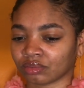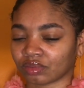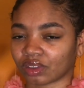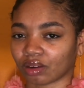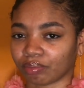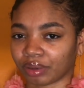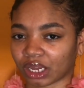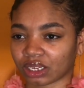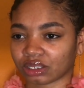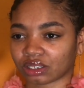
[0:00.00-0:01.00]
the
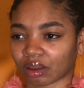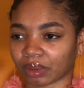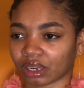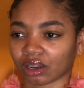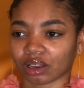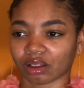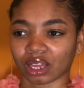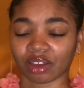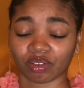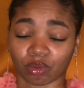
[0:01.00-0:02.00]
best. I mean,
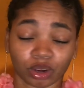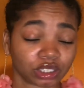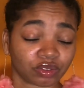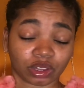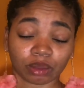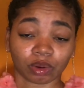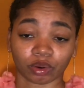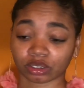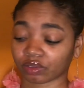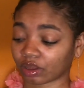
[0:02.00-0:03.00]
if it works for them, it
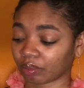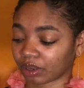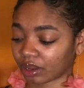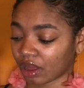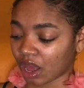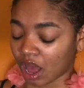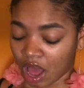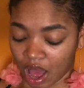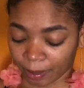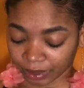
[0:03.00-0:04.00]
works for them, but
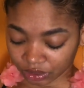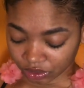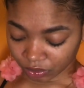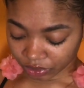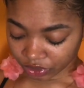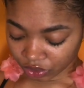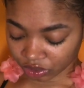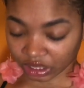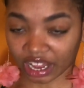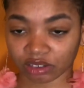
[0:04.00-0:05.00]
I personally wanted to use
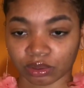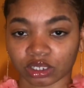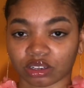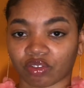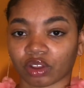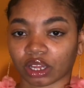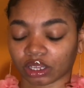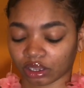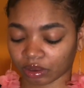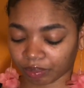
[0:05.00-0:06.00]
glass because I feel like
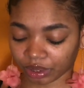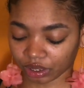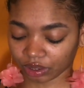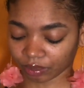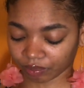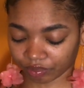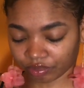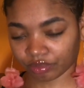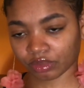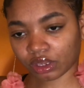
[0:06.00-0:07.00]
it could be
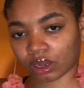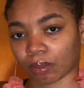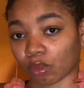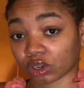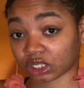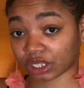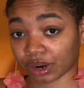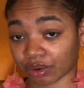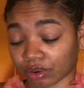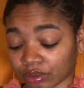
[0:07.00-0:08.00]
more
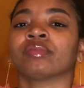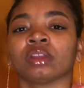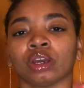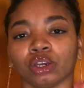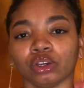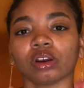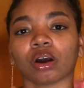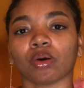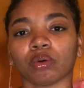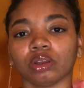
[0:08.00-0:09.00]
sterile. You
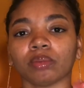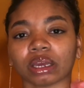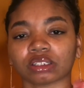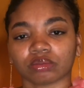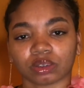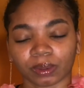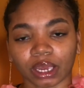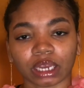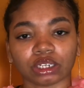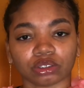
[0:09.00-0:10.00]
know, when you make some
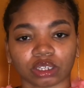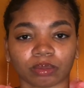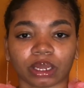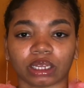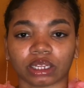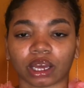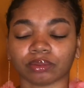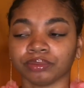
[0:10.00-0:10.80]
spaghetti or something like that,